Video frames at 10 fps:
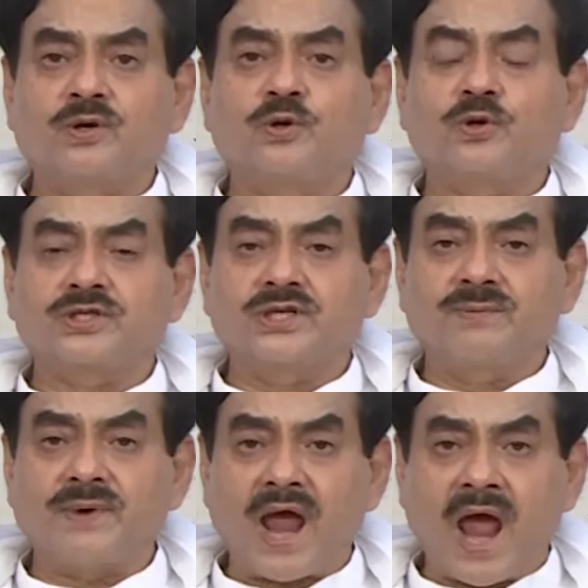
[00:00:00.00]
to
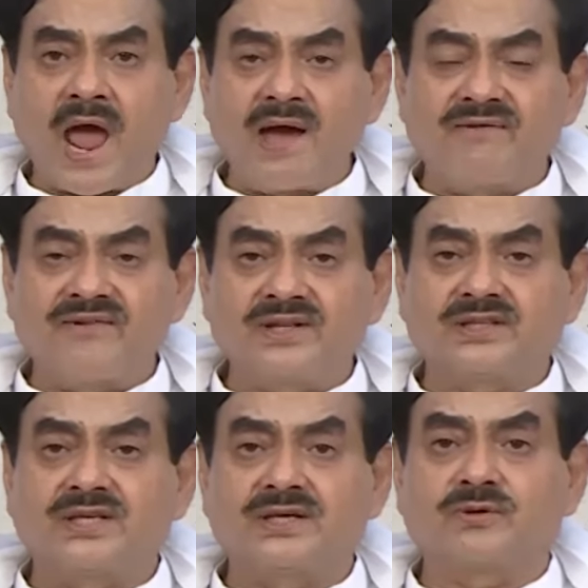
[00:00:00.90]
receive
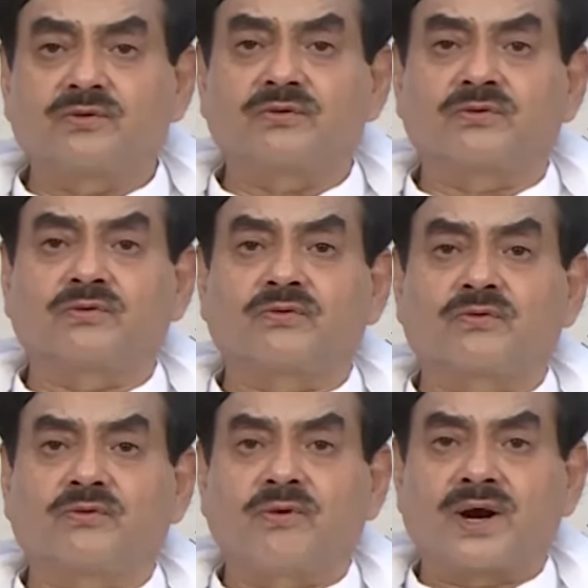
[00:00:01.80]

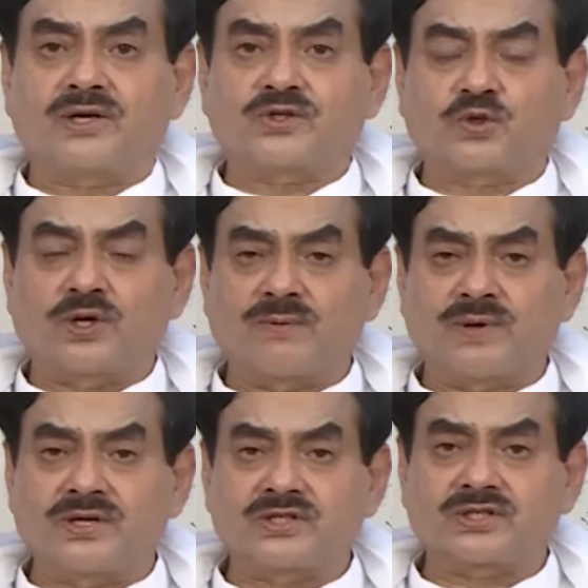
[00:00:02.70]
everything
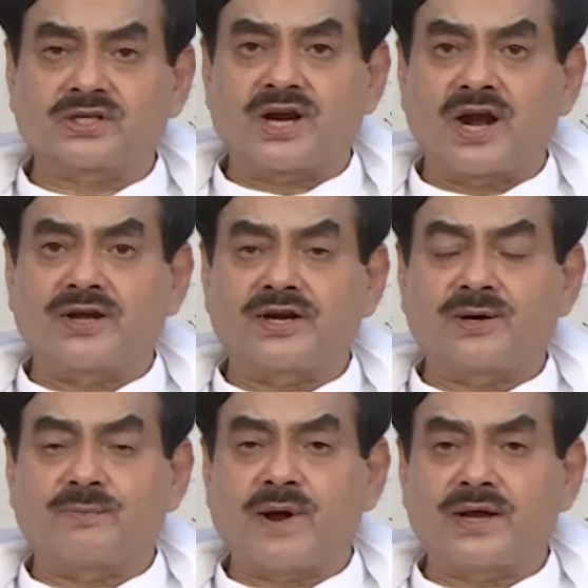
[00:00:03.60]
whatsoever is
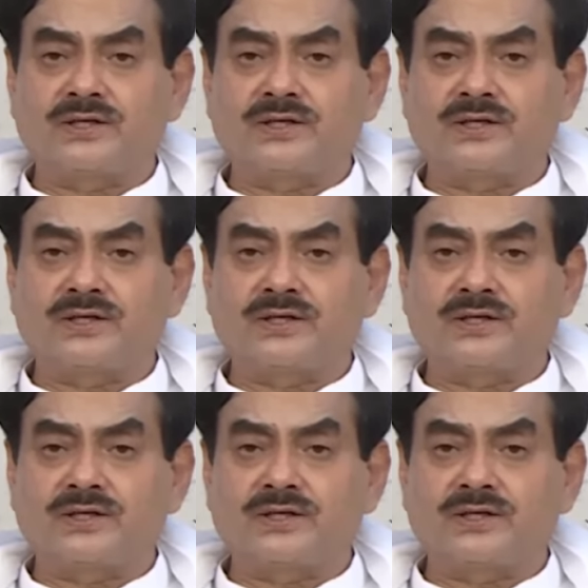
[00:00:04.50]
granted by